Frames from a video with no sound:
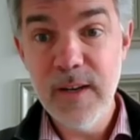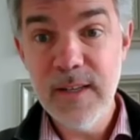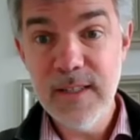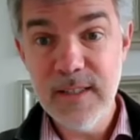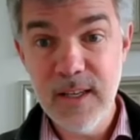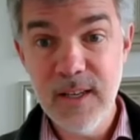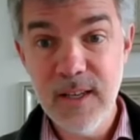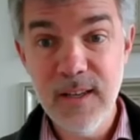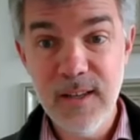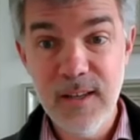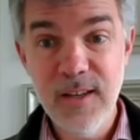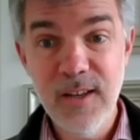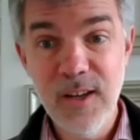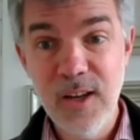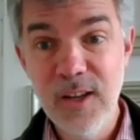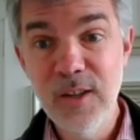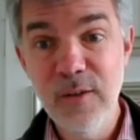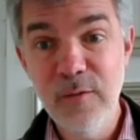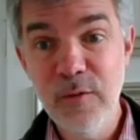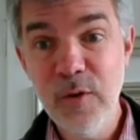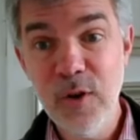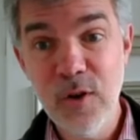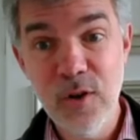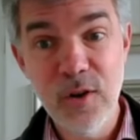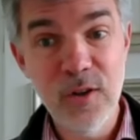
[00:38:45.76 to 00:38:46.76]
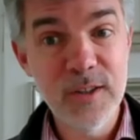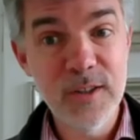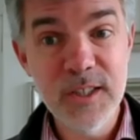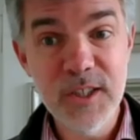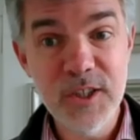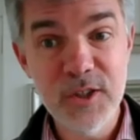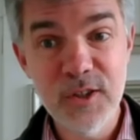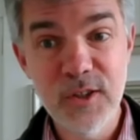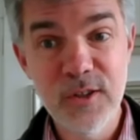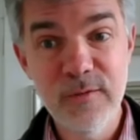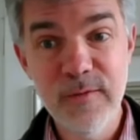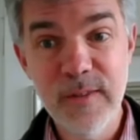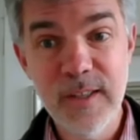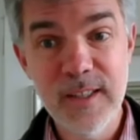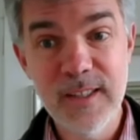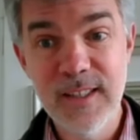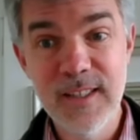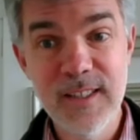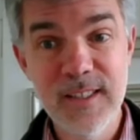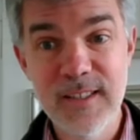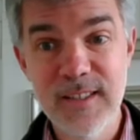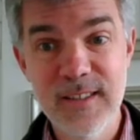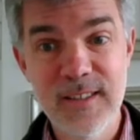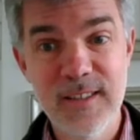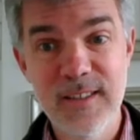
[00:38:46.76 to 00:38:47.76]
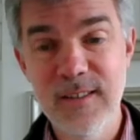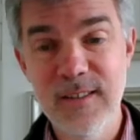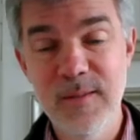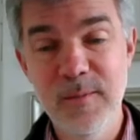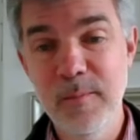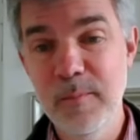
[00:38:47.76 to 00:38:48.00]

is another condition that is